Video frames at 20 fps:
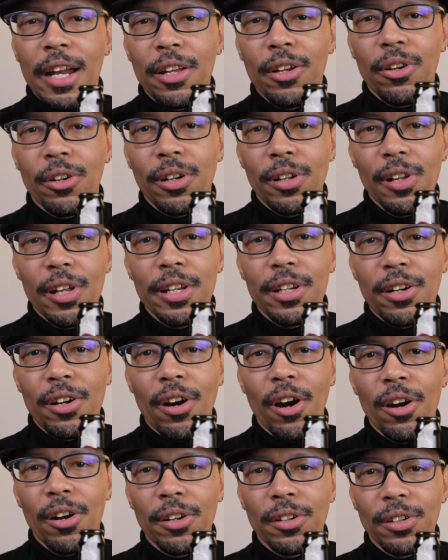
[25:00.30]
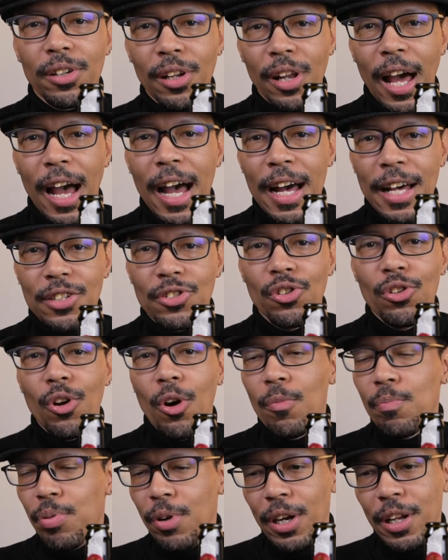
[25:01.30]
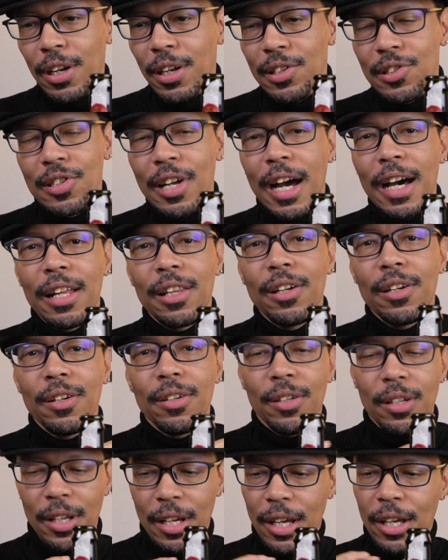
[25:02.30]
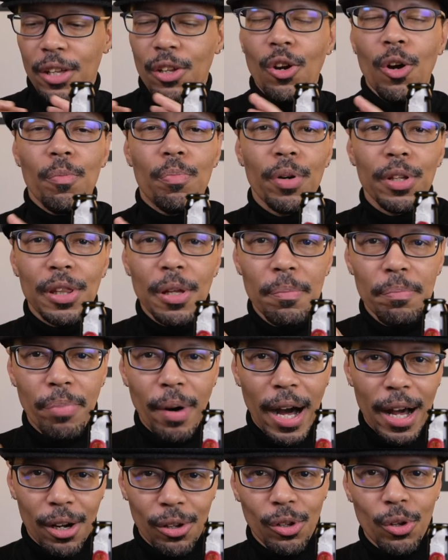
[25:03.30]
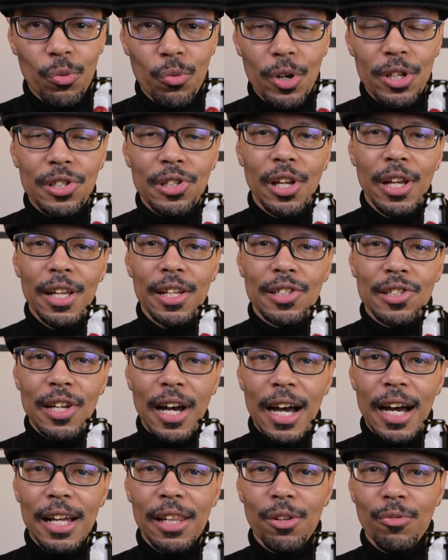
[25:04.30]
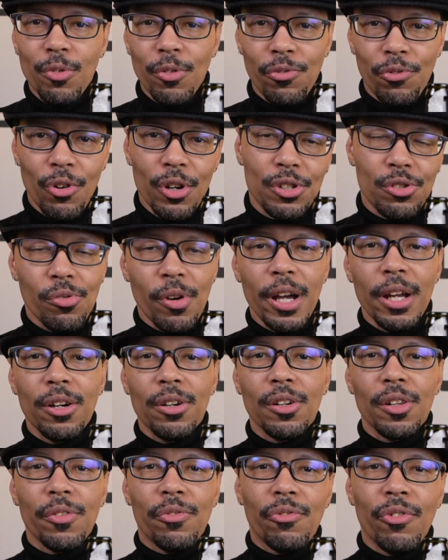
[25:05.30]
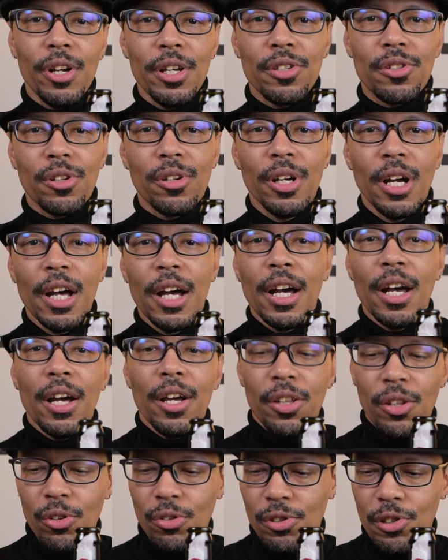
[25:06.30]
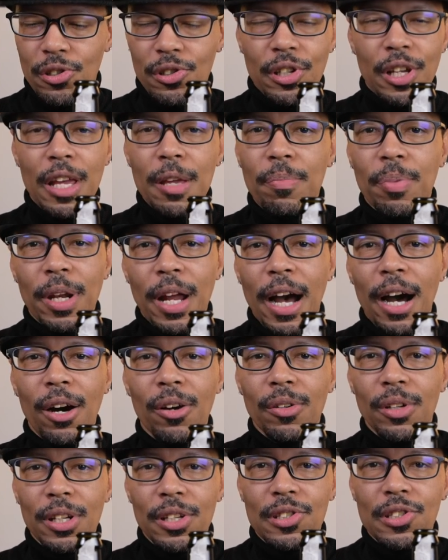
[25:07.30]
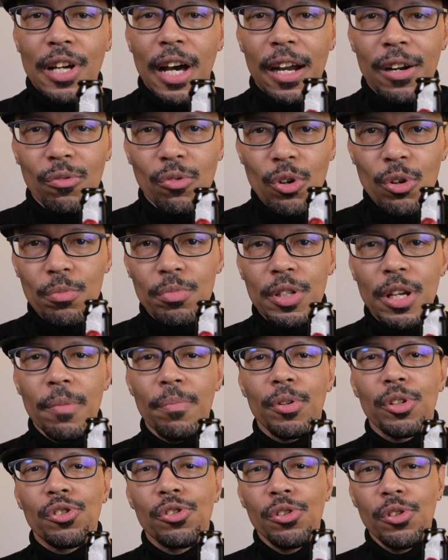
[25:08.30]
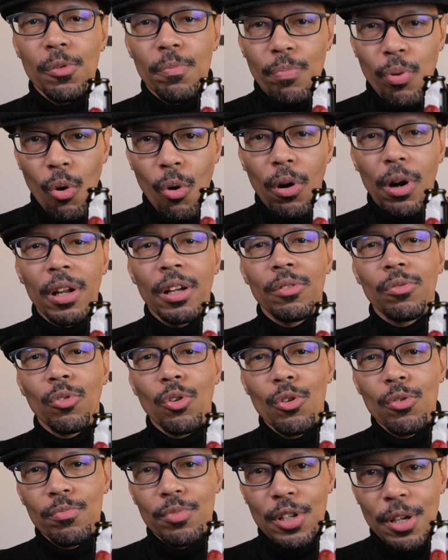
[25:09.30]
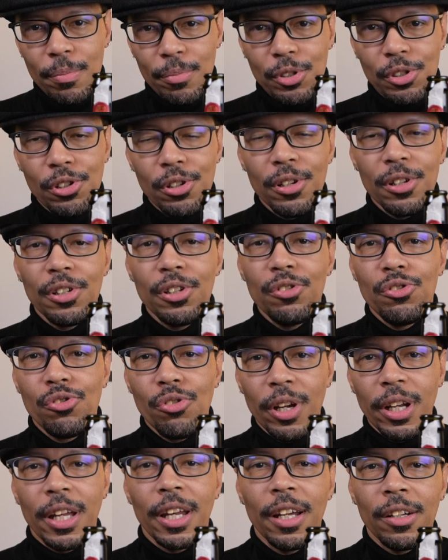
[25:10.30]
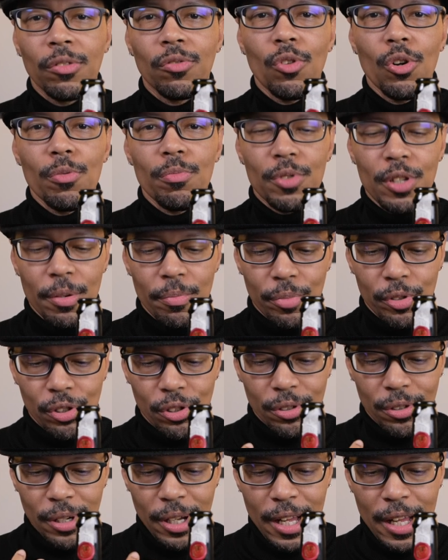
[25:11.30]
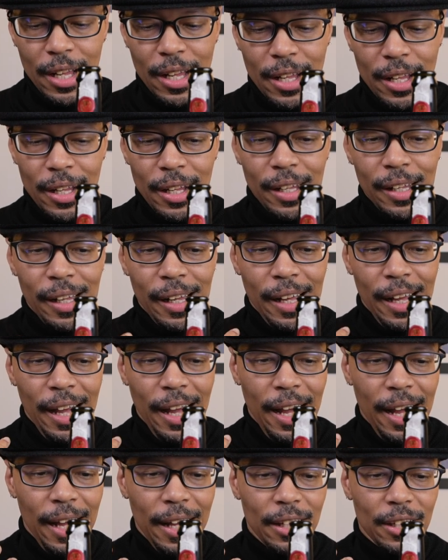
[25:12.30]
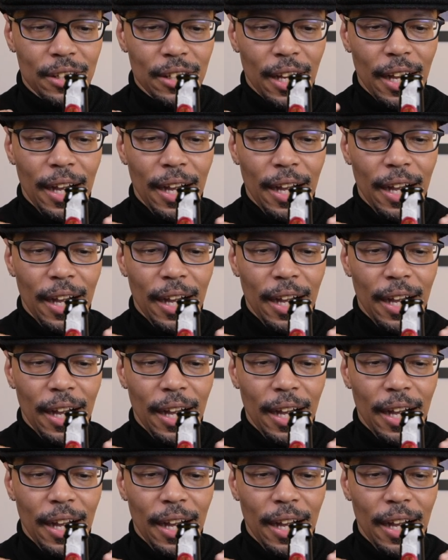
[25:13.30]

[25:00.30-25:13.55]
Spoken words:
of your Glencairn glass. You don't put it you don't put the bottle of whiskey inside the refrigerator or the freezer. You just keep it out inside of room temperature. You pour it at room temperature and you drink it at room temperature. And,